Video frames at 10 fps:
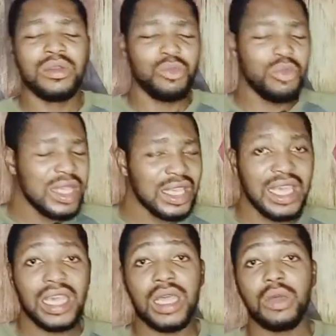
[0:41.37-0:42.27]

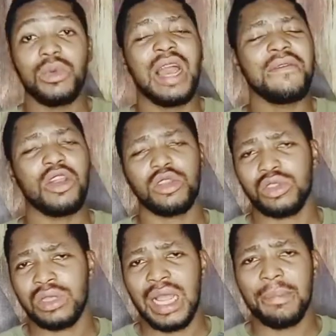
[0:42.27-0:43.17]
Mwike. We have a lot
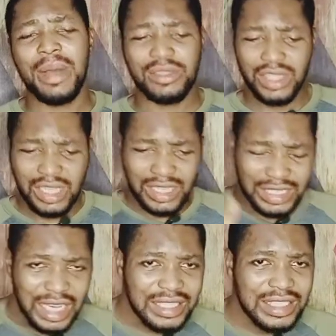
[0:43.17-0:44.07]
to talk about.
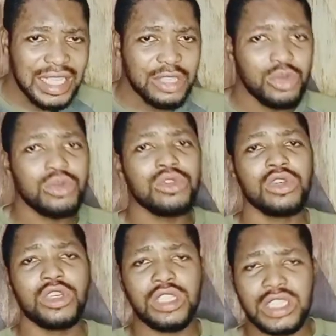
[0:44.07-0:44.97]
Just stay tuned,
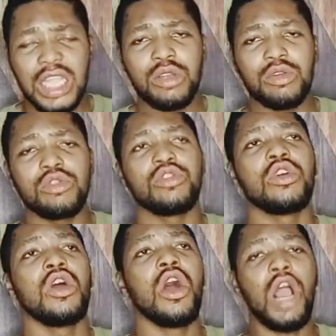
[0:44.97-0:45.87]
stay glued.
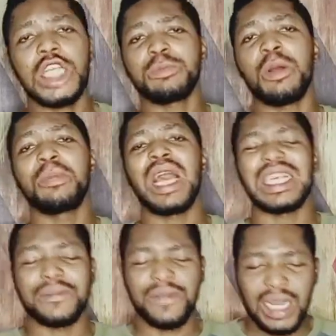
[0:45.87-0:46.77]
Hushpuppi
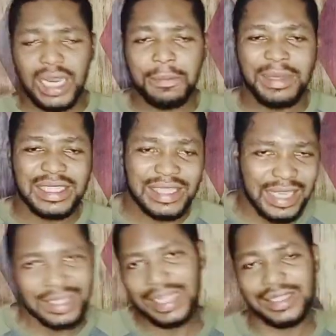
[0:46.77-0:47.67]
has finally been
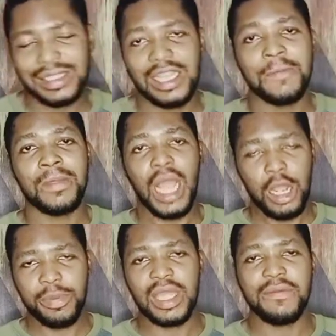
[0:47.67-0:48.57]
sentenced.
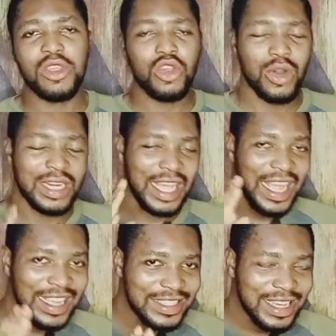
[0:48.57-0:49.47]
I'll be giving you all the
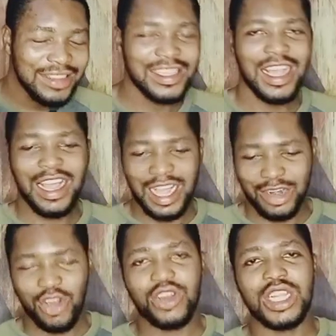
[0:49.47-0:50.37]
intels
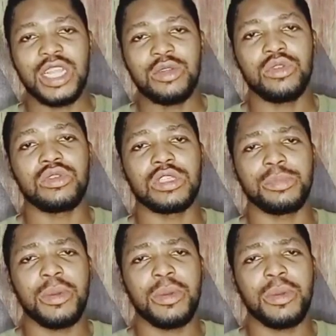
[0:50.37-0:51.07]
and all the includes.